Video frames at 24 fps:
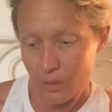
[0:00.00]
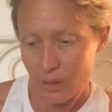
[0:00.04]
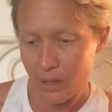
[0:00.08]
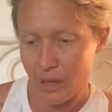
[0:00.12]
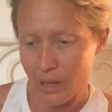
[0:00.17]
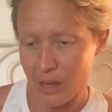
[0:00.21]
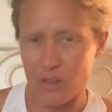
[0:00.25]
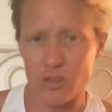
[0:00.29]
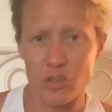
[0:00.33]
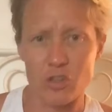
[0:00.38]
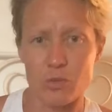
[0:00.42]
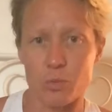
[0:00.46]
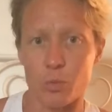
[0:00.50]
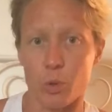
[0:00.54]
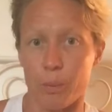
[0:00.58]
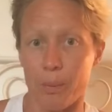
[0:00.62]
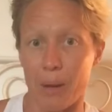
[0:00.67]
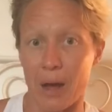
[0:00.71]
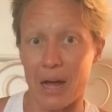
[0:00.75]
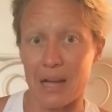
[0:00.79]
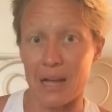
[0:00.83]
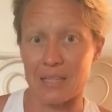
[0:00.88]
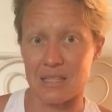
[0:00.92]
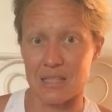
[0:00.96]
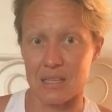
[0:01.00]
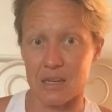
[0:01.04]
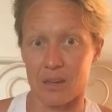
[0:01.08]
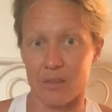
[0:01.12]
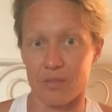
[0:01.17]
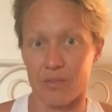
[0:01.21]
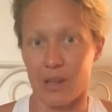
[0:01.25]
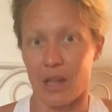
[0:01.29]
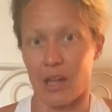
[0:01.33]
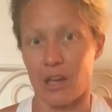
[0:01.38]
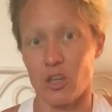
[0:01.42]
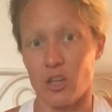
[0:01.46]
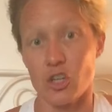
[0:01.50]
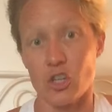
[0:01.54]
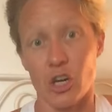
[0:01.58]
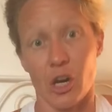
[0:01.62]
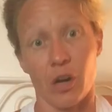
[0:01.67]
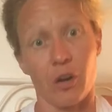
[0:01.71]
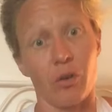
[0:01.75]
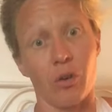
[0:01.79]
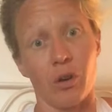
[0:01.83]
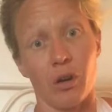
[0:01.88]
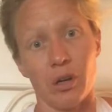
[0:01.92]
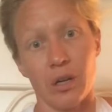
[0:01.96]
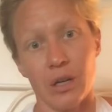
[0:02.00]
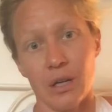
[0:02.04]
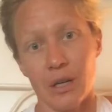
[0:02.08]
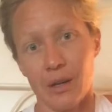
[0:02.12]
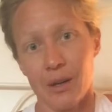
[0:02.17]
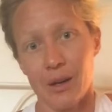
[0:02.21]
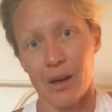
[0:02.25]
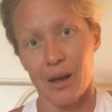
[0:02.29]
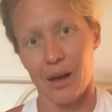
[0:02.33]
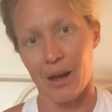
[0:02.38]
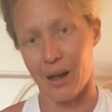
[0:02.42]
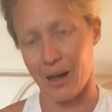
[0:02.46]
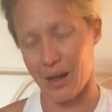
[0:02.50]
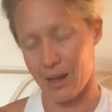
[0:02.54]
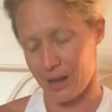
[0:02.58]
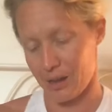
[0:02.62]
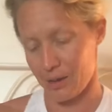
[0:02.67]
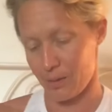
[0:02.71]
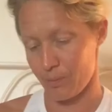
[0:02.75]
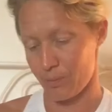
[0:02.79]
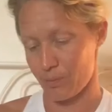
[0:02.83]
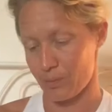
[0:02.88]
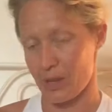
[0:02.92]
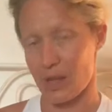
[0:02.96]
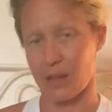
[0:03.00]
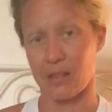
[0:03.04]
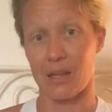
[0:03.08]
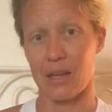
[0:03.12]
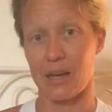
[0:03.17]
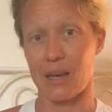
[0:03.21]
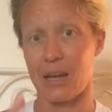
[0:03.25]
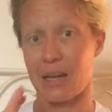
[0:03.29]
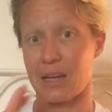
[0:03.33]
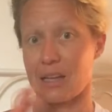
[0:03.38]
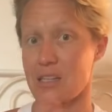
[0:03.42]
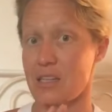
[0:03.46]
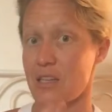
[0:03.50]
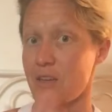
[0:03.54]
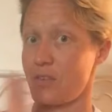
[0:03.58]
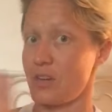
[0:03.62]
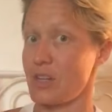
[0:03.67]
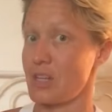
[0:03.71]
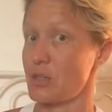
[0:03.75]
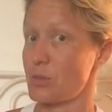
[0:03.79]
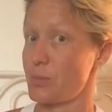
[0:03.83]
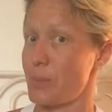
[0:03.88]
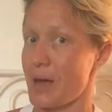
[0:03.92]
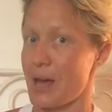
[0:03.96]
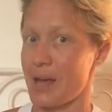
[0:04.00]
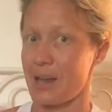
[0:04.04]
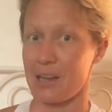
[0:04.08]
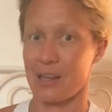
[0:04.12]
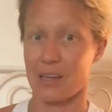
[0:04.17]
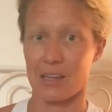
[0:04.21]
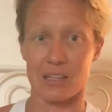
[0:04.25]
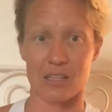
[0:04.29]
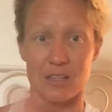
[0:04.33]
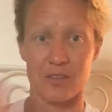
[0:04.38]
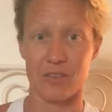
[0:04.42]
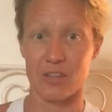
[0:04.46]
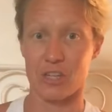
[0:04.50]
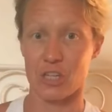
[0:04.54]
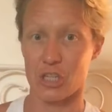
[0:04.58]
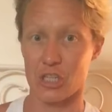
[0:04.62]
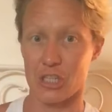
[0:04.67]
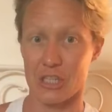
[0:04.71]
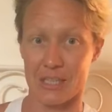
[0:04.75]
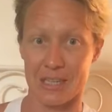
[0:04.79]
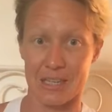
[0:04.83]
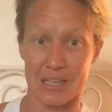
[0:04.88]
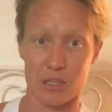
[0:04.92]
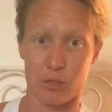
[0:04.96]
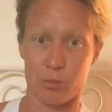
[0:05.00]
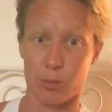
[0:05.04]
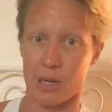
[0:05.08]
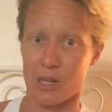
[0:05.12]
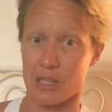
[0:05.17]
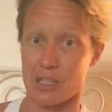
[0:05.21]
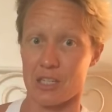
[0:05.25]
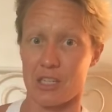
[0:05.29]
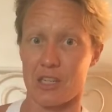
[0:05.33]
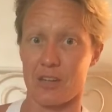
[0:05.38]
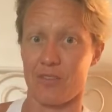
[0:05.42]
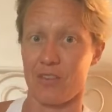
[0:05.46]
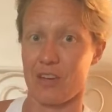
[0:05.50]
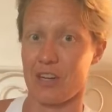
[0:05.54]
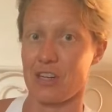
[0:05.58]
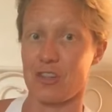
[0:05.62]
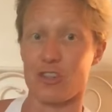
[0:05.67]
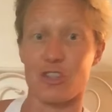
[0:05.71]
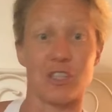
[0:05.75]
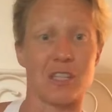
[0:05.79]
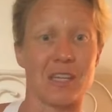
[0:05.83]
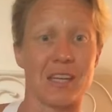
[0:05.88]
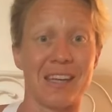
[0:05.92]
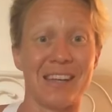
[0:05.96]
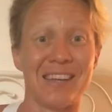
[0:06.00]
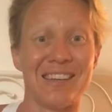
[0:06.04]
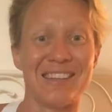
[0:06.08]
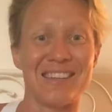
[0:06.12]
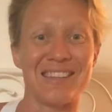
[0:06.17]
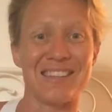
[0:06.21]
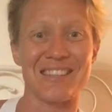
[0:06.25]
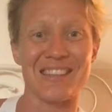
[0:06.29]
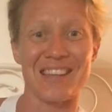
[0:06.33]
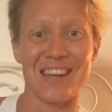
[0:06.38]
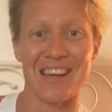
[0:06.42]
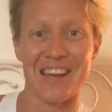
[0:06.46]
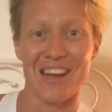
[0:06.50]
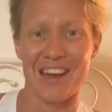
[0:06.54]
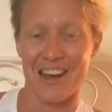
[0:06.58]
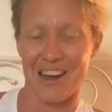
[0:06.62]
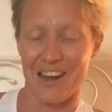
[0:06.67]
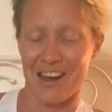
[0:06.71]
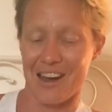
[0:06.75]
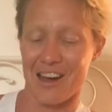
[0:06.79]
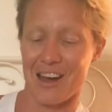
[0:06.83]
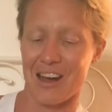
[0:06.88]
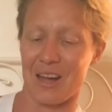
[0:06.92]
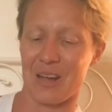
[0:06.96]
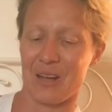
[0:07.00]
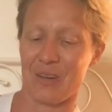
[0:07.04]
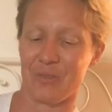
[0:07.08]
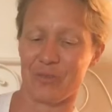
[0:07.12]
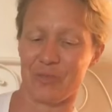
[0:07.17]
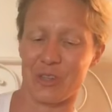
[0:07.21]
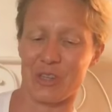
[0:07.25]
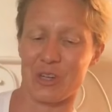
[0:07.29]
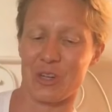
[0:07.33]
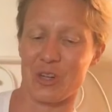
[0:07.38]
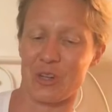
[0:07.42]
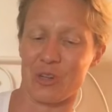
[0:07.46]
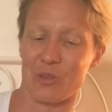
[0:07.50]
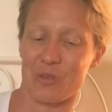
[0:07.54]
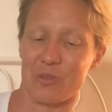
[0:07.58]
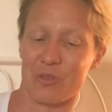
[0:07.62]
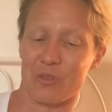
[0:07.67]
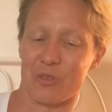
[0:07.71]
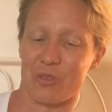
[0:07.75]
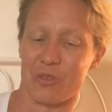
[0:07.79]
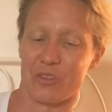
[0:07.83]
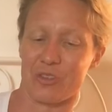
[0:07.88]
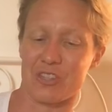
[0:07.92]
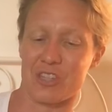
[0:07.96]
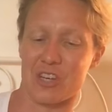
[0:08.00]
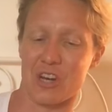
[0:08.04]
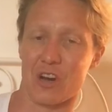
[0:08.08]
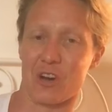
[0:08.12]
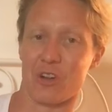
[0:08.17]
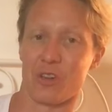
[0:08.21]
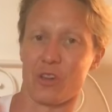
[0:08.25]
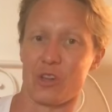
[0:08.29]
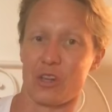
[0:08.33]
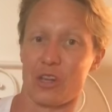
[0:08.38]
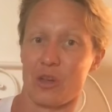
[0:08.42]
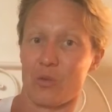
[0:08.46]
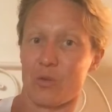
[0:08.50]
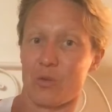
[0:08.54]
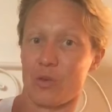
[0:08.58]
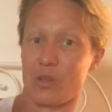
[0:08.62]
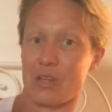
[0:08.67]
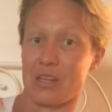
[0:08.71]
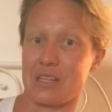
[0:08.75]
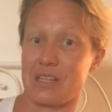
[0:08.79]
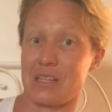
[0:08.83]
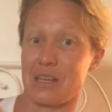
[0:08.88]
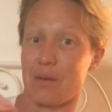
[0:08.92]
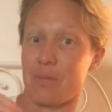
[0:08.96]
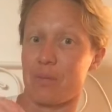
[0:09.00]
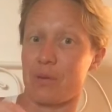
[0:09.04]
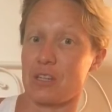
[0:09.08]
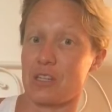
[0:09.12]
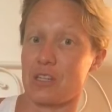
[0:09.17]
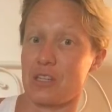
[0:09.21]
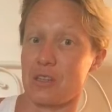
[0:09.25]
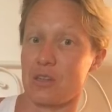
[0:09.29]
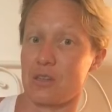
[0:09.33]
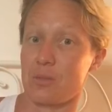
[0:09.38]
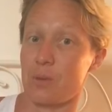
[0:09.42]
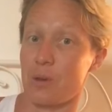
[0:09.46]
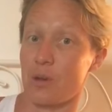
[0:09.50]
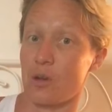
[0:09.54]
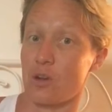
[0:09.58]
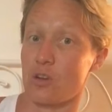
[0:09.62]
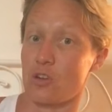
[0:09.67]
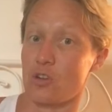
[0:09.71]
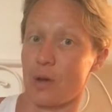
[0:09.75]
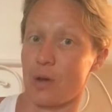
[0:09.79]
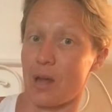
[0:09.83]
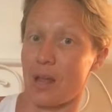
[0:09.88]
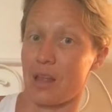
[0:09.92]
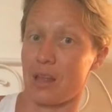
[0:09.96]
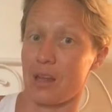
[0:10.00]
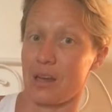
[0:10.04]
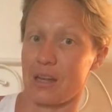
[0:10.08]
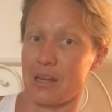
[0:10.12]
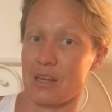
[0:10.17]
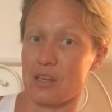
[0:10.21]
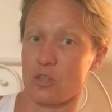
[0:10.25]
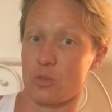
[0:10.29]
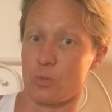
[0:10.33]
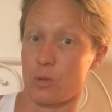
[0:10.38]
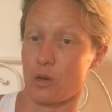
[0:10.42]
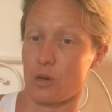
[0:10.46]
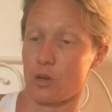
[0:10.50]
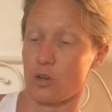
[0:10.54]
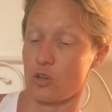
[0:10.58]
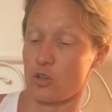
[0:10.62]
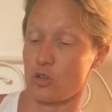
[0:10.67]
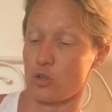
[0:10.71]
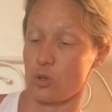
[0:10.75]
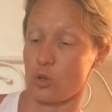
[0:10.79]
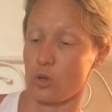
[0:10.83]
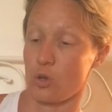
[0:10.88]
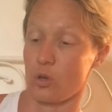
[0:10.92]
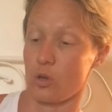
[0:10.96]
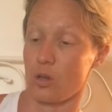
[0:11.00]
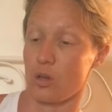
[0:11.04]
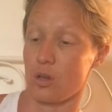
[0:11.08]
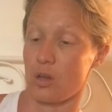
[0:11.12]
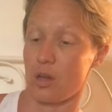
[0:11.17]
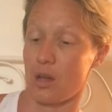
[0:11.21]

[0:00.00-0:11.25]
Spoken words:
And just more positive in general. Not that negativity is bad. Negativity just is. Positivity just is. When you start looking really deep into spirituality and spiritual